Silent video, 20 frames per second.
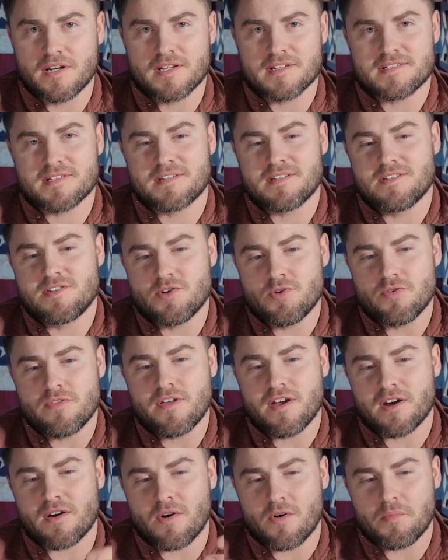is do
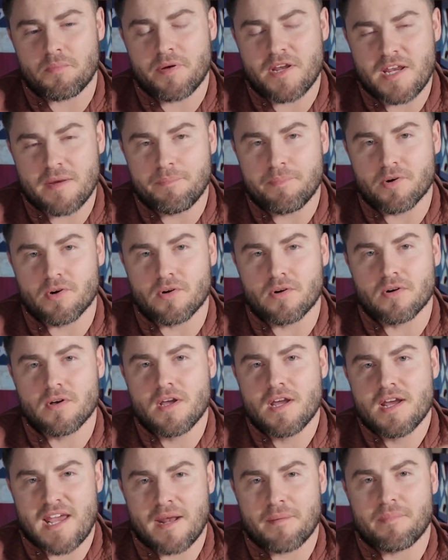their own people
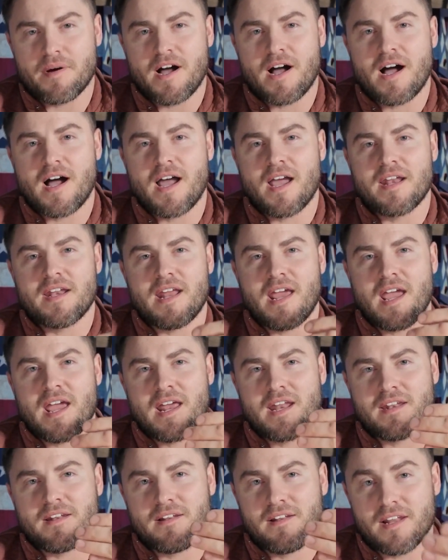stand behind
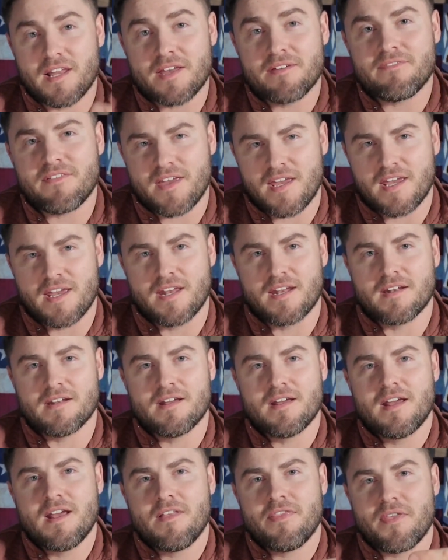and live in
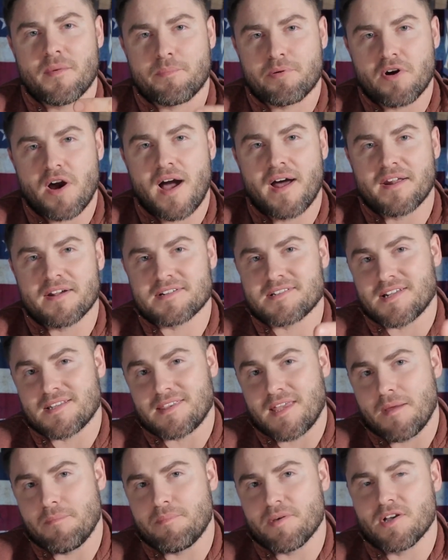the products
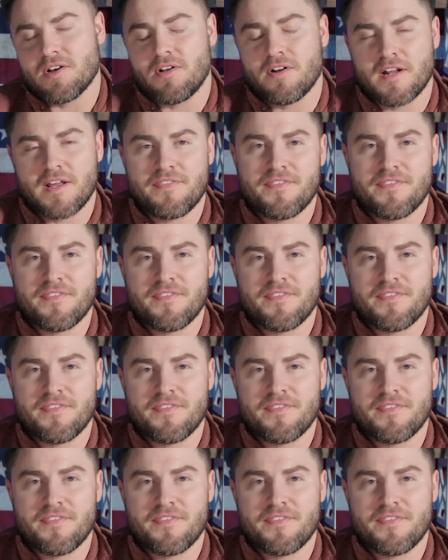that they build?